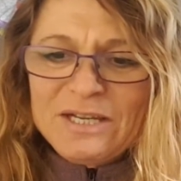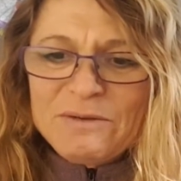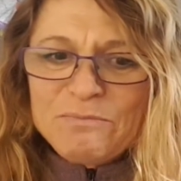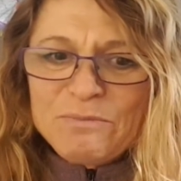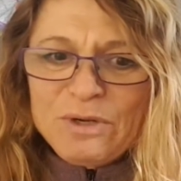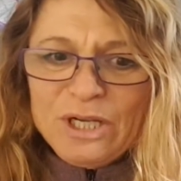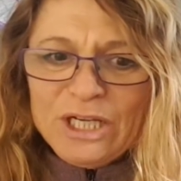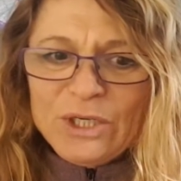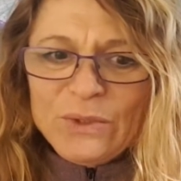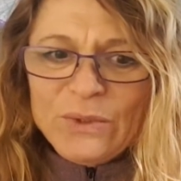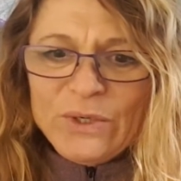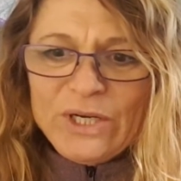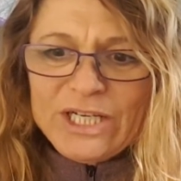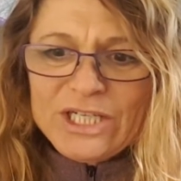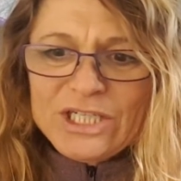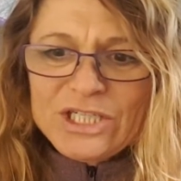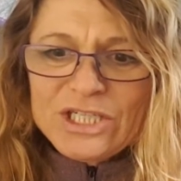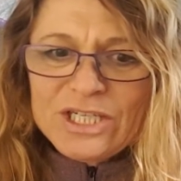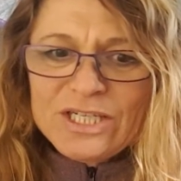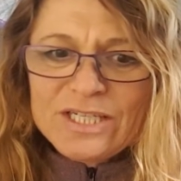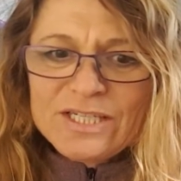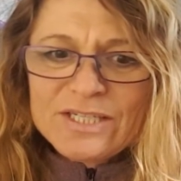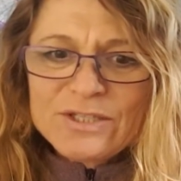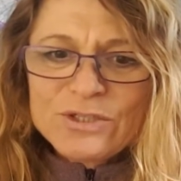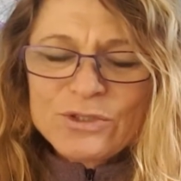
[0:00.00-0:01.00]
My
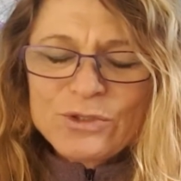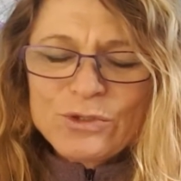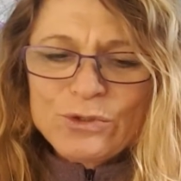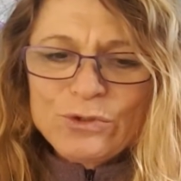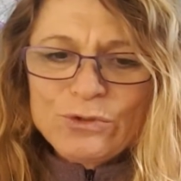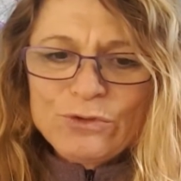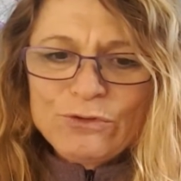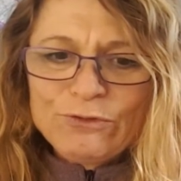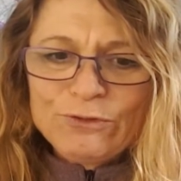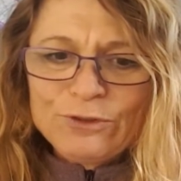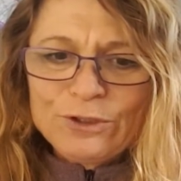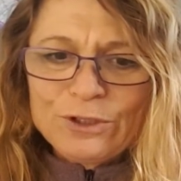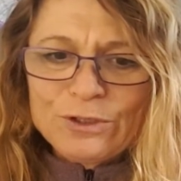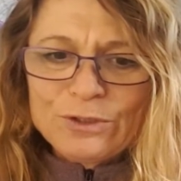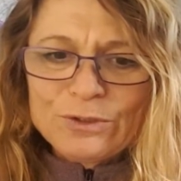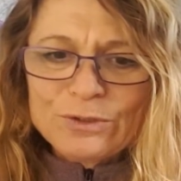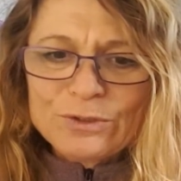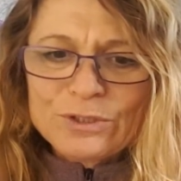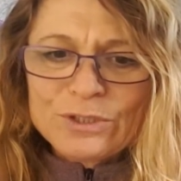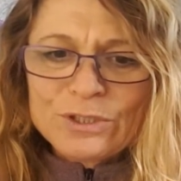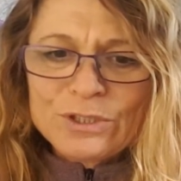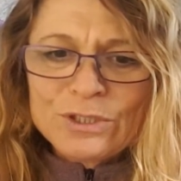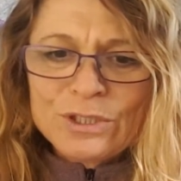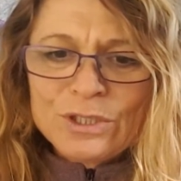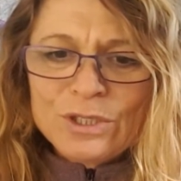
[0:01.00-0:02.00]
question is
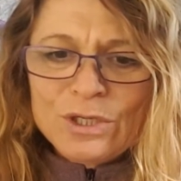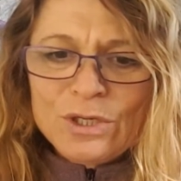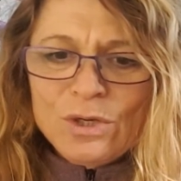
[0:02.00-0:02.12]
twofold.